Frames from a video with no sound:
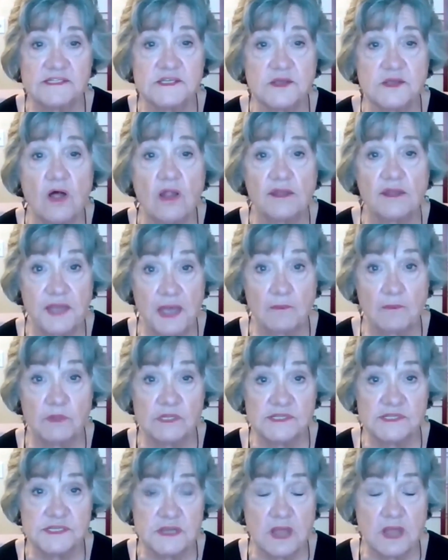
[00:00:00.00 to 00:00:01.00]
and it's called
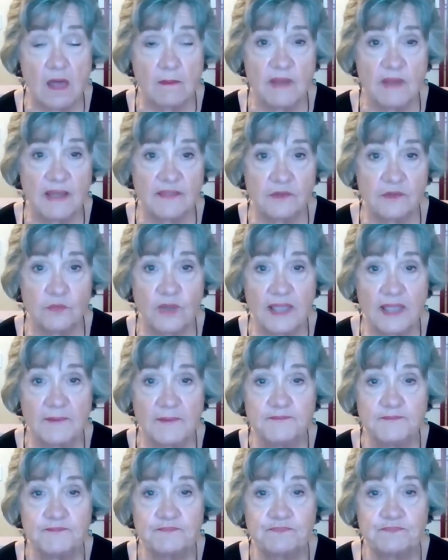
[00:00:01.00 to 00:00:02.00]
Hubble's law, by the
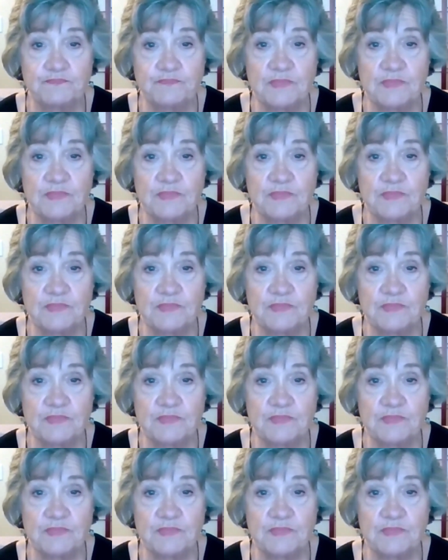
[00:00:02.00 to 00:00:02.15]
way.